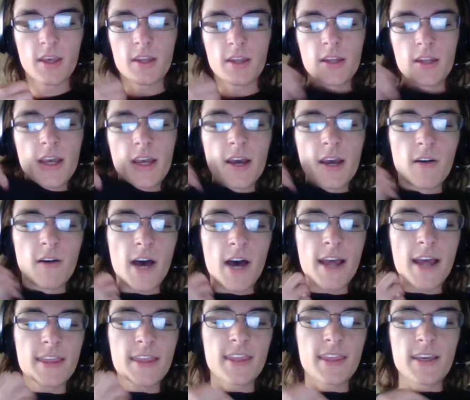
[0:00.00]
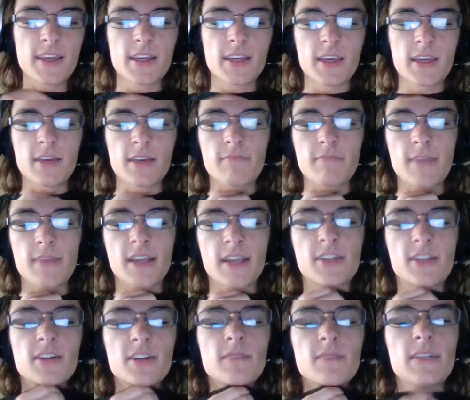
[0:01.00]
Now, I think
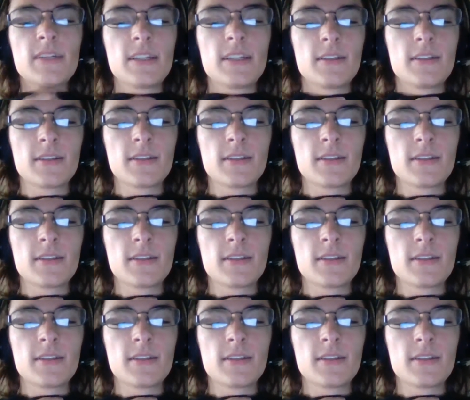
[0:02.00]
McDermott